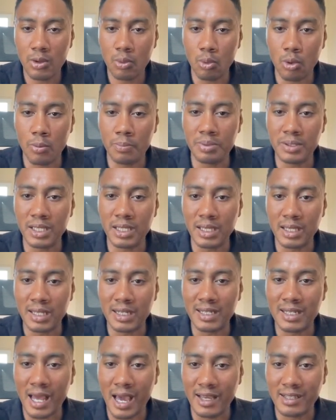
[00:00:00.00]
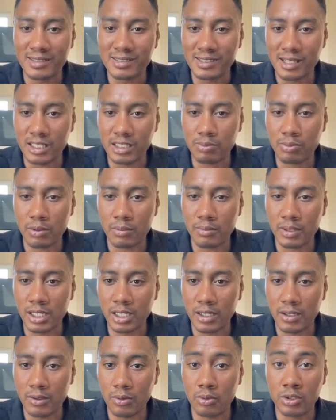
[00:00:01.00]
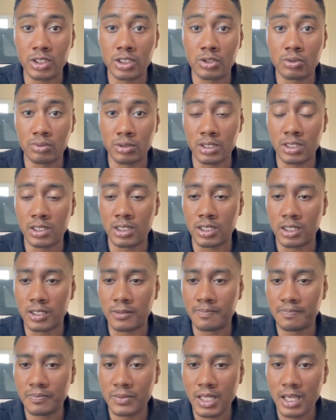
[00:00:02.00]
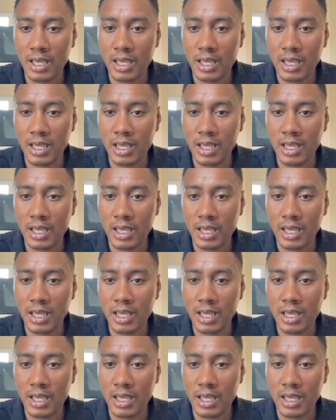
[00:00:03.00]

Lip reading: will be 9 cents per minute, which is really good.